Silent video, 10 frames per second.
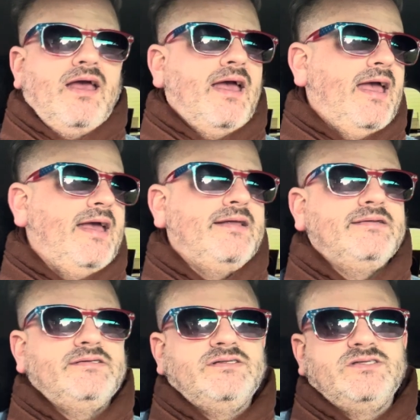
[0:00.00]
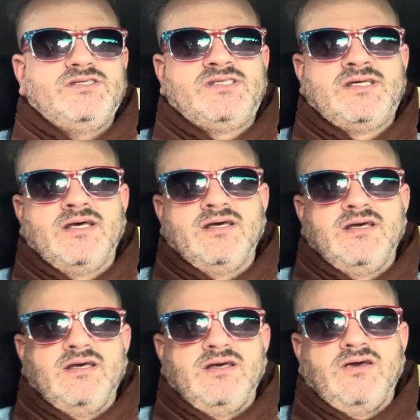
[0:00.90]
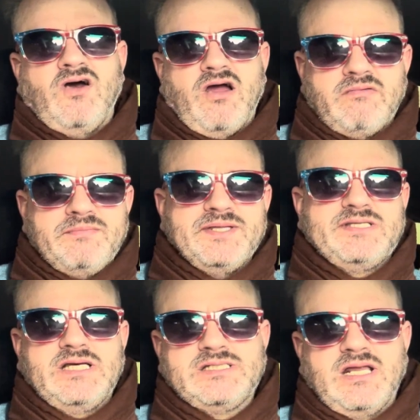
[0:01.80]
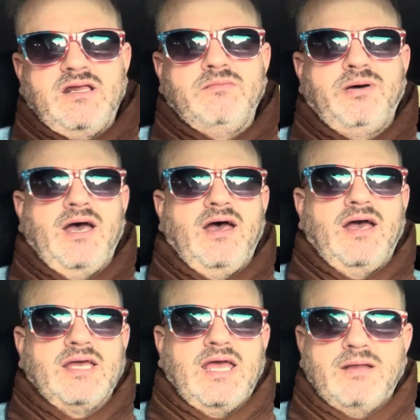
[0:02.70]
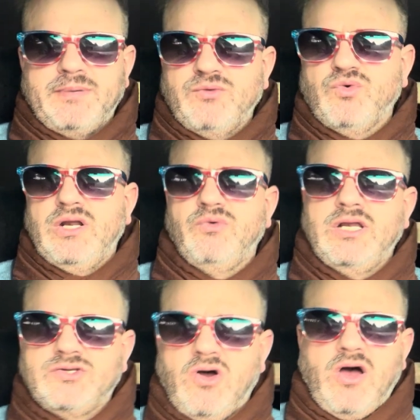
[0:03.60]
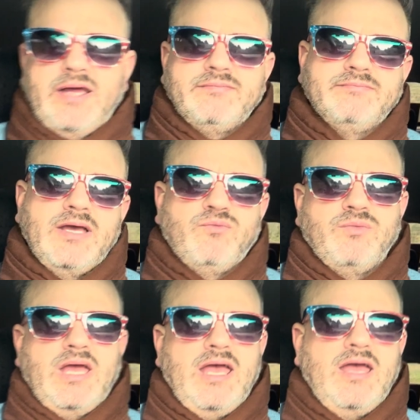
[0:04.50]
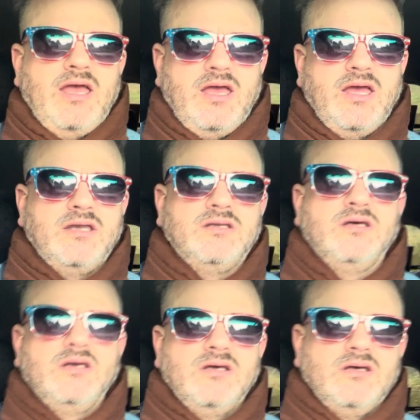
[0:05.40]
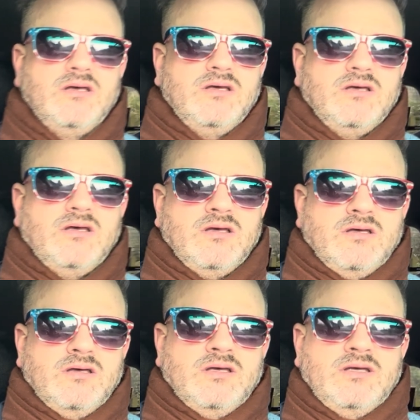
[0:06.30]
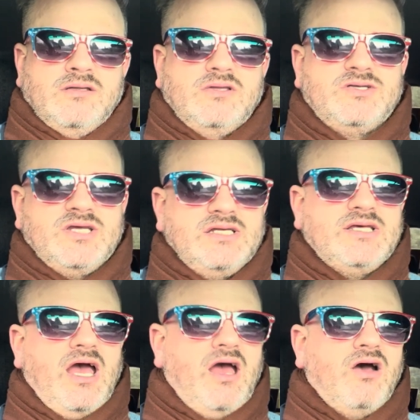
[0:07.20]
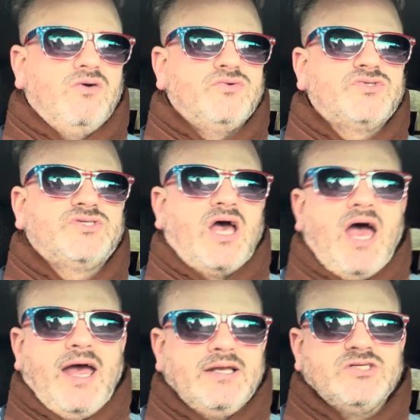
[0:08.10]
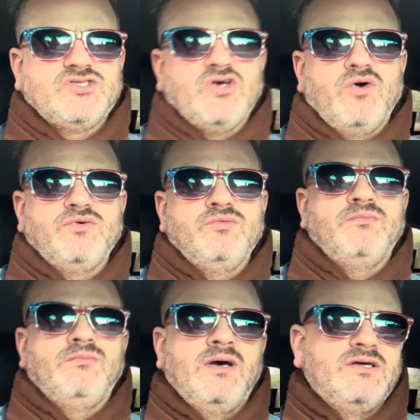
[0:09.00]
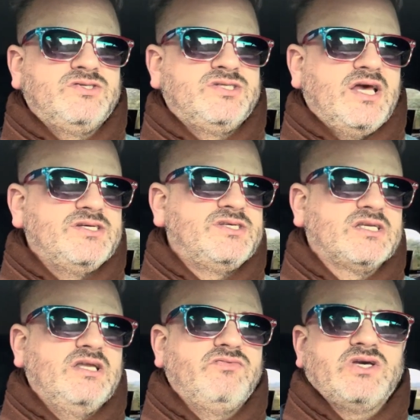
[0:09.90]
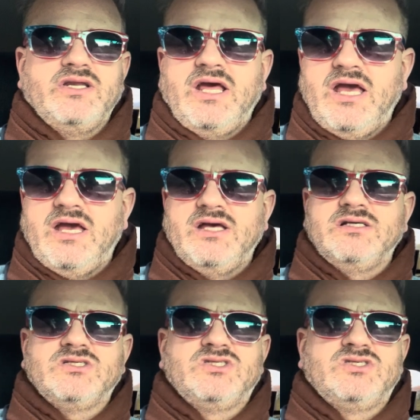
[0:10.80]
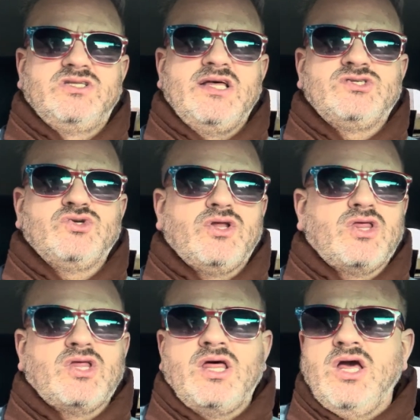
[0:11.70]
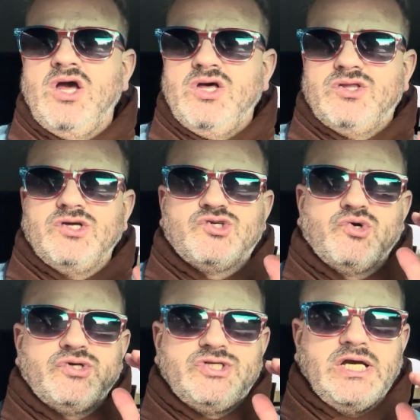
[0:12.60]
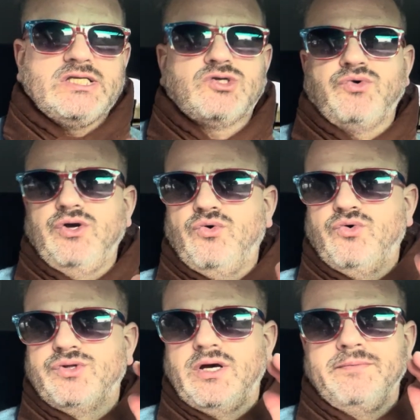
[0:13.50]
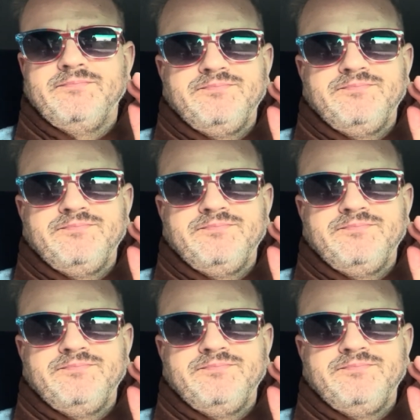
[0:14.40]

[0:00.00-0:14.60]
And I remember the test at Eden Park and it being really, really tight, and the details aren't so much as significant as the sort of the trajectory, or the